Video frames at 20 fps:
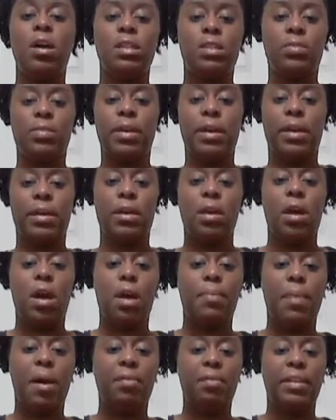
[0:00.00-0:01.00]
So again,
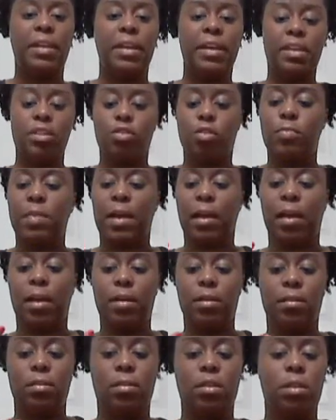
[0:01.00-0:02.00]
about 1 inch, or like,
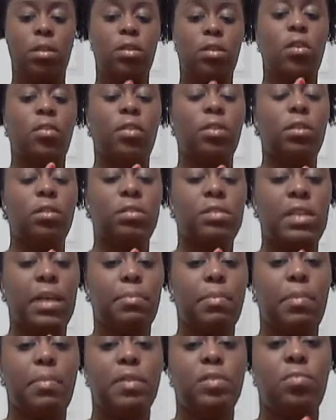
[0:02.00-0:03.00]
you know, the little
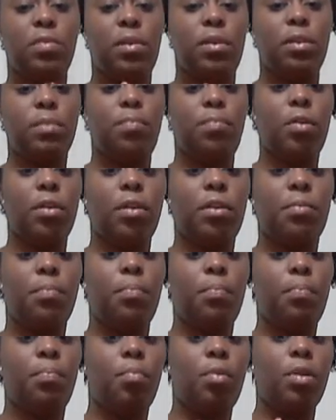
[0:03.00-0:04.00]
segment between the pointer
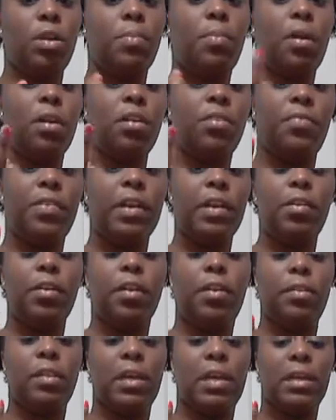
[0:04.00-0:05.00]
part of your finger
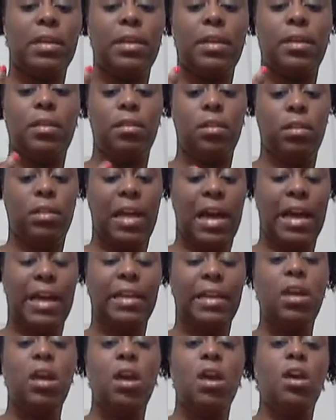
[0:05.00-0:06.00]
and the
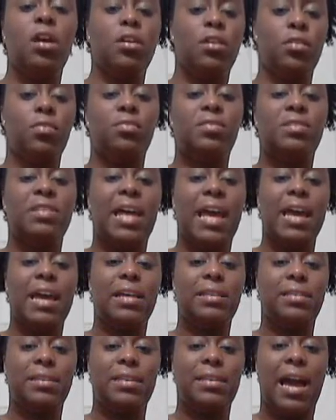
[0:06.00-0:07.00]
line. Use that
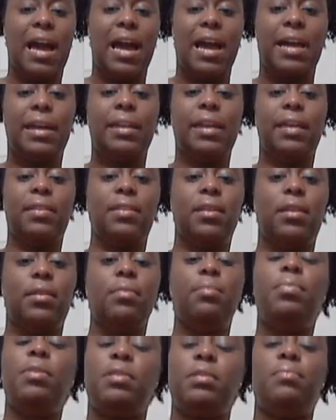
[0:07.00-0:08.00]
as a guide, and then
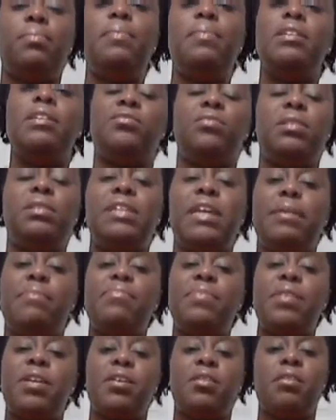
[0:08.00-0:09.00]
put the measuring
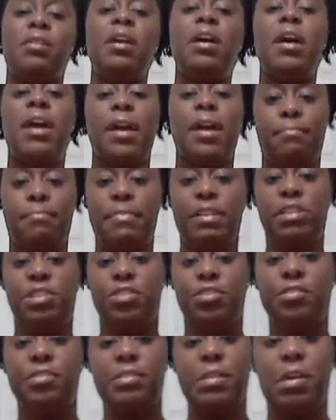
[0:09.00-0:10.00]
tape there and
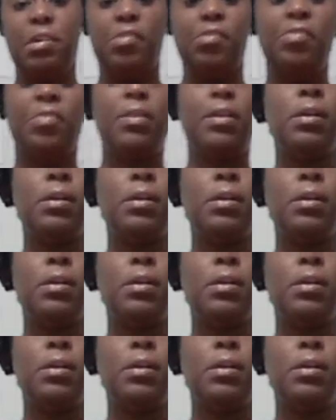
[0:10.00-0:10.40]
measure yourself.